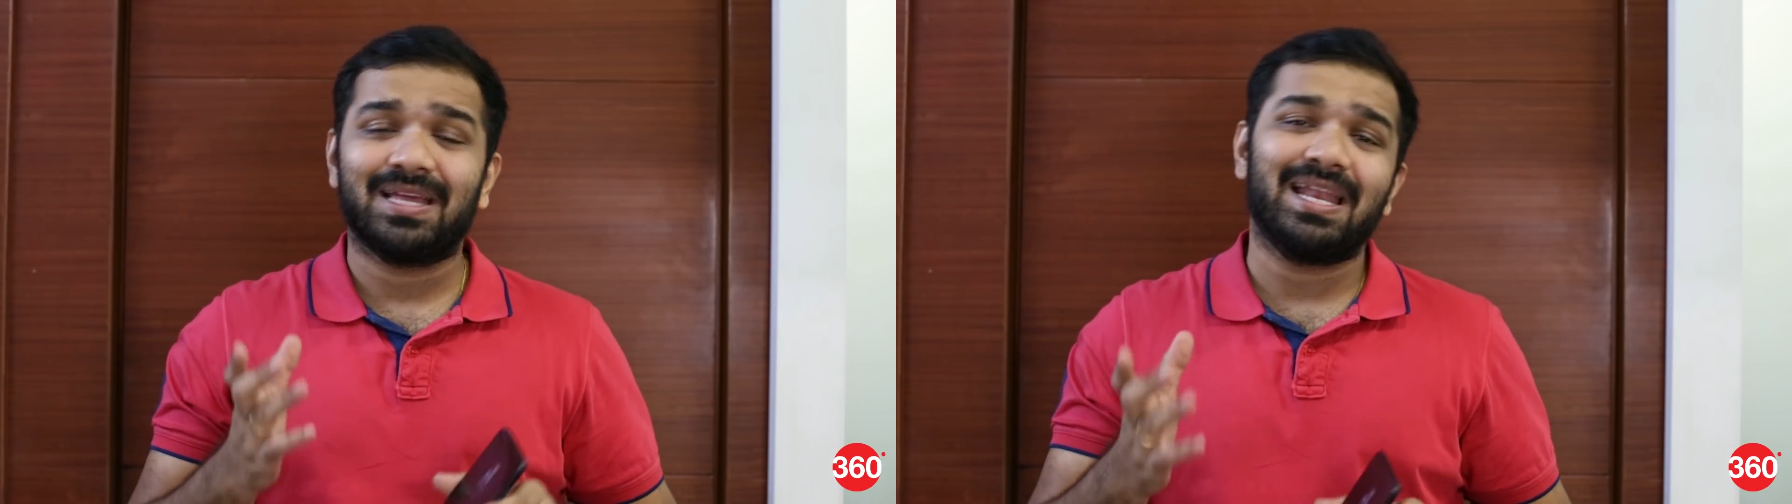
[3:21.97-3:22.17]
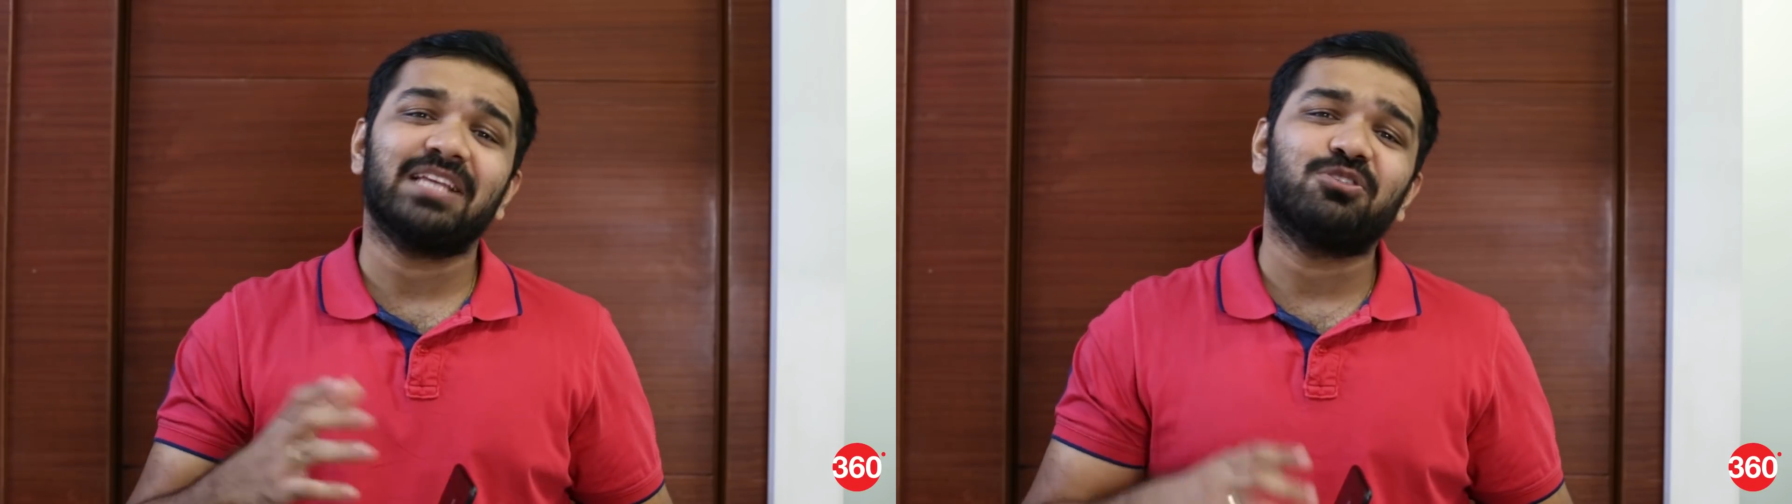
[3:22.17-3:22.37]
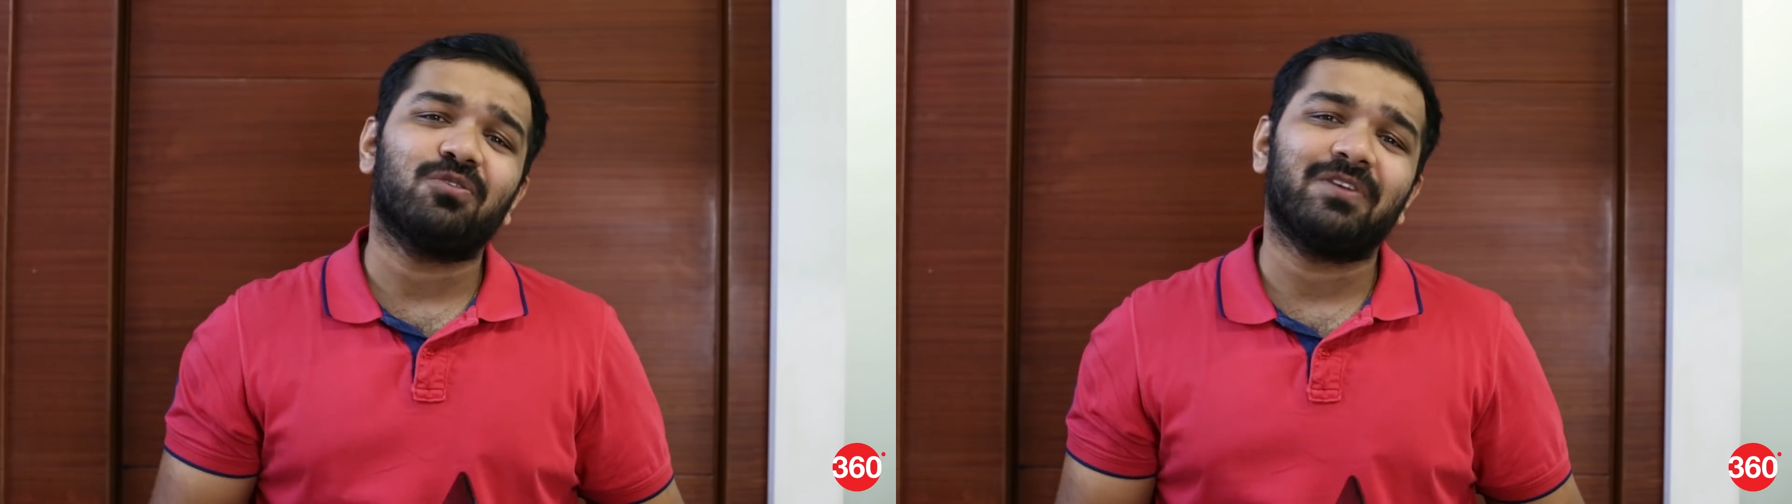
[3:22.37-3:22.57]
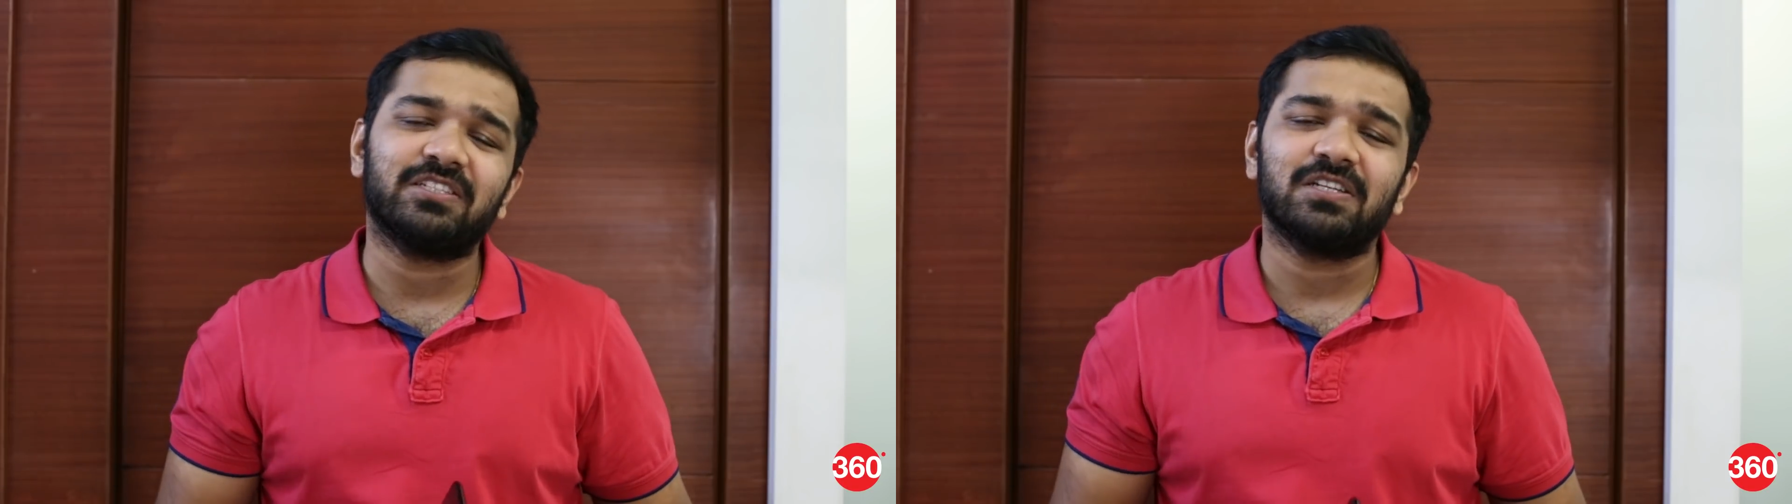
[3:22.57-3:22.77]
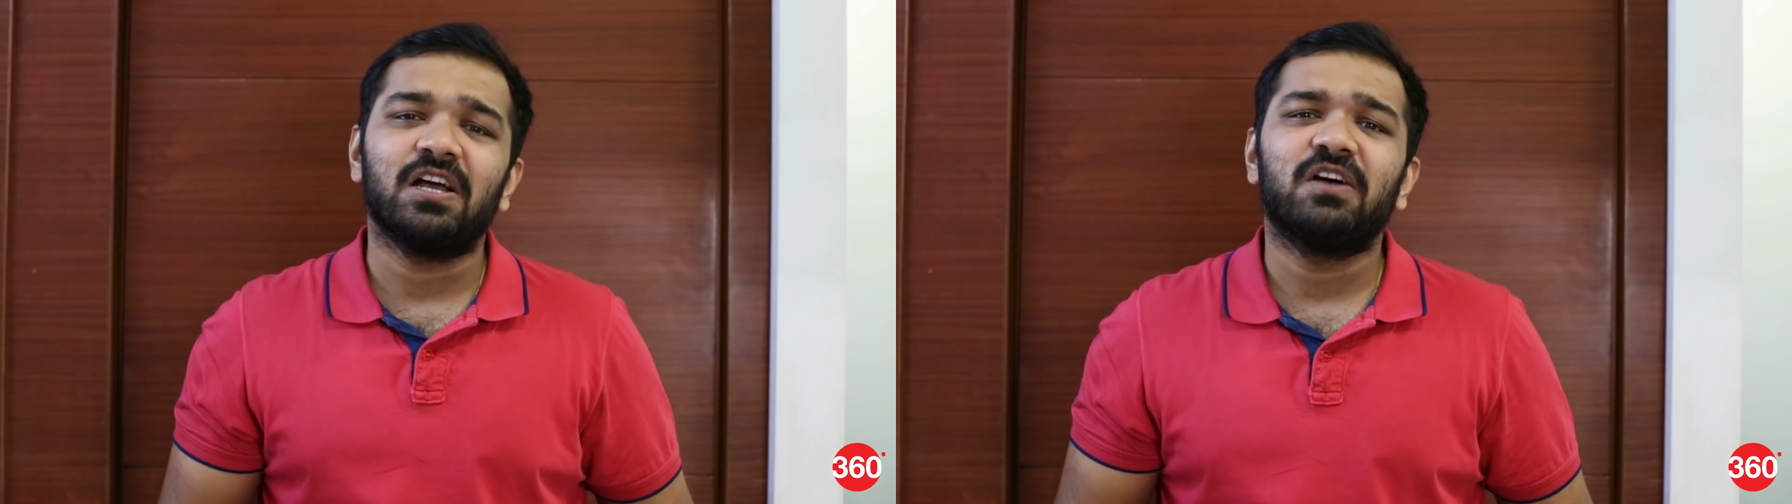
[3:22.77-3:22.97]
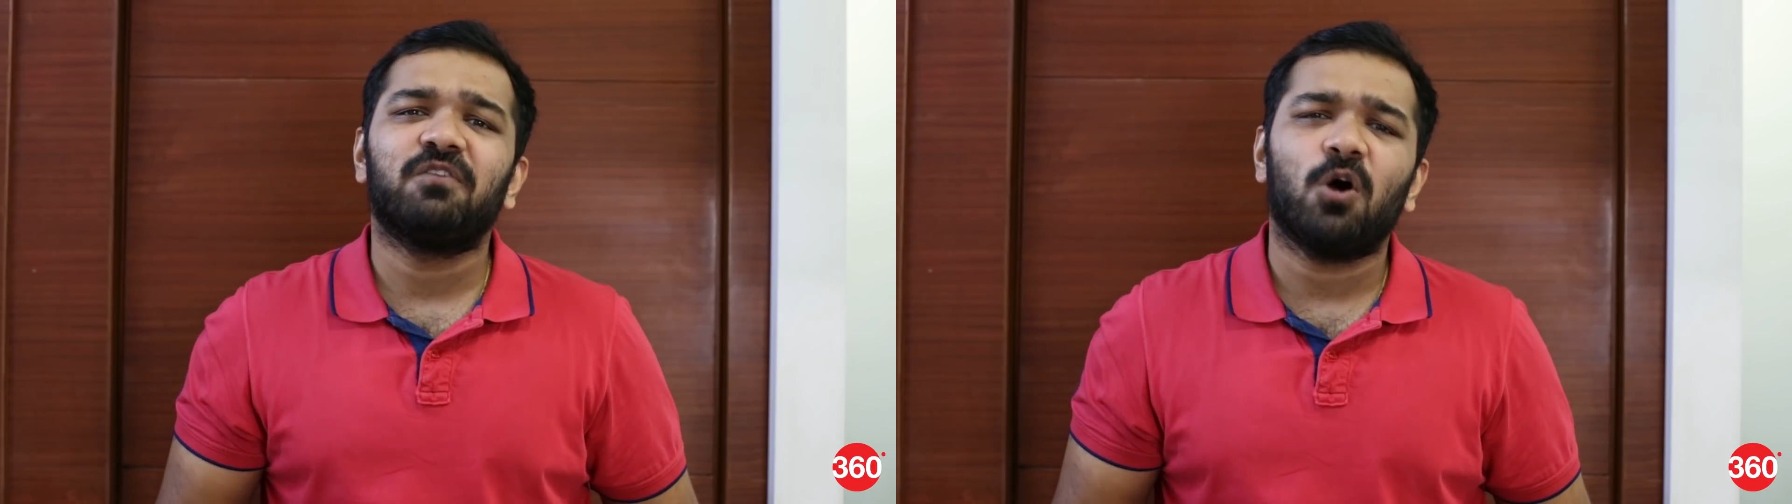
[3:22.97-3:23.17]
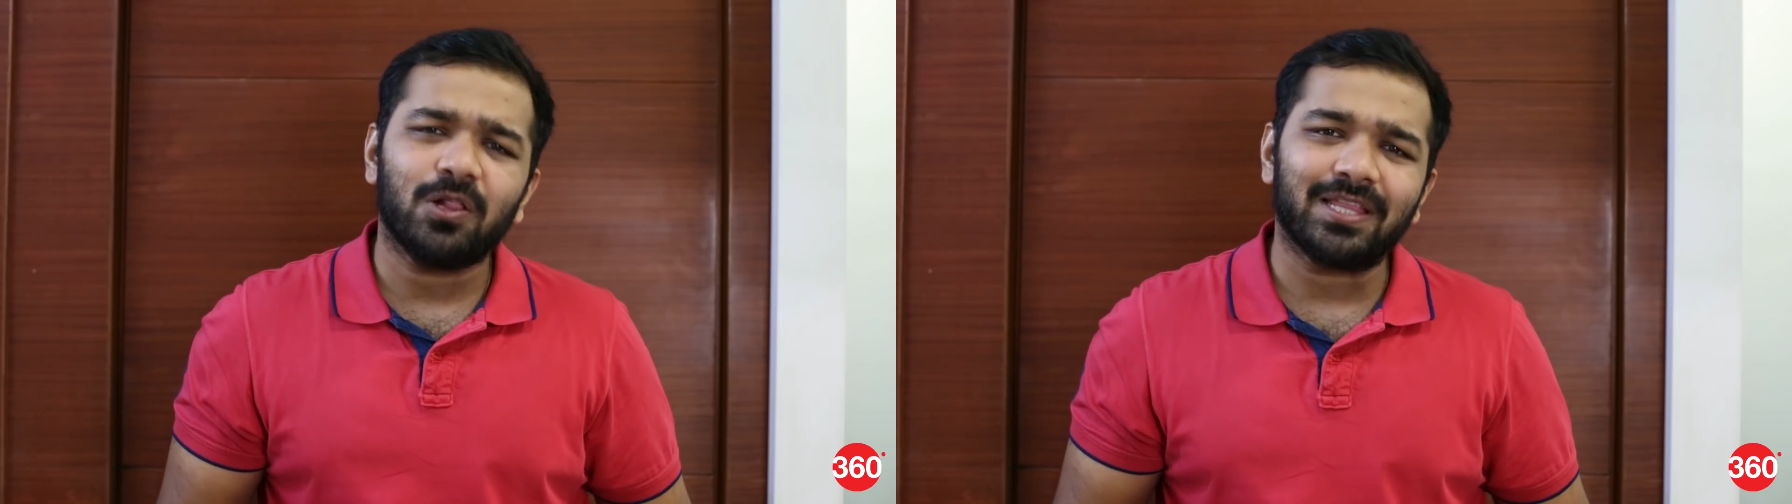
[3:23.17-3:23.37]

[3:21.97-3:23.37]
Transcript: And as always, for all